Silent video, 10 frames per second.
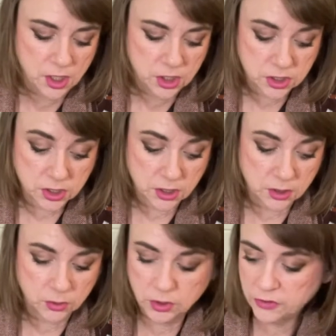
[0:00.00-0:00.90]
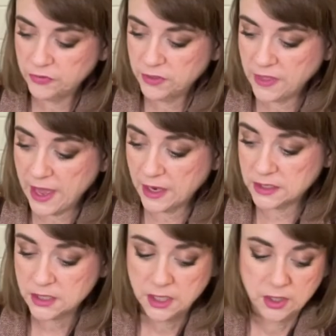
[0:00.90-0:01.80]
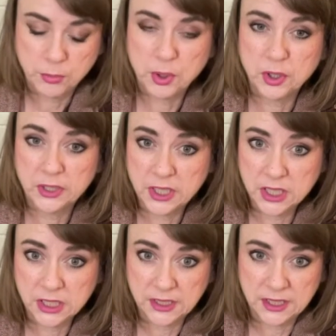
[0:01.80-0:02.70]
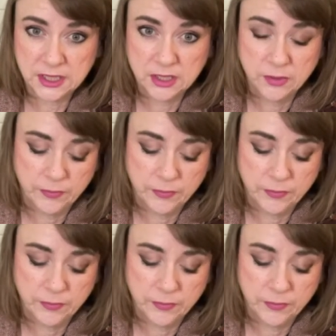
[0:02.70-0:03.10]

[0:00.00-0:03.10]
So look for that politically,